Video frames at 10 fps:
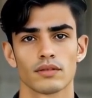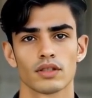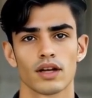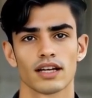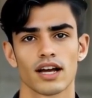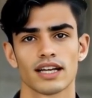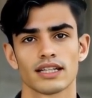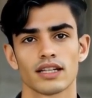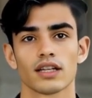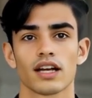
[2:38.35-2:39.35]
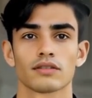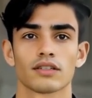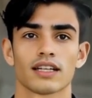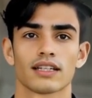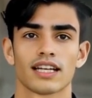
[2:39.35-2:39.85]
You're unlocking a
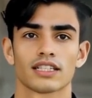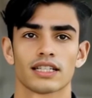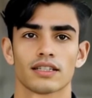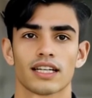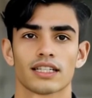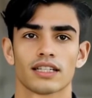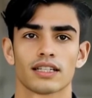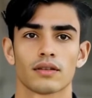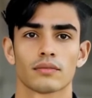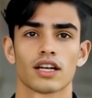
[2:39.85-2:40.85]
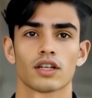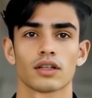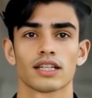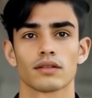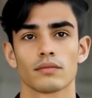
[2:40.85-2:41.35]
lifetime asset that can keep
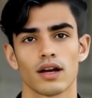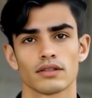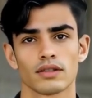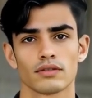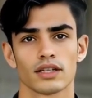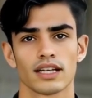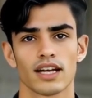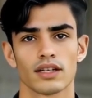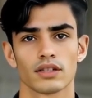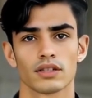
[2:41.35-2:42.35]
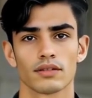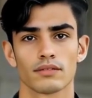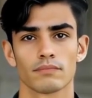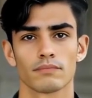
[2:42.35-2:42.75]
generating profit for years.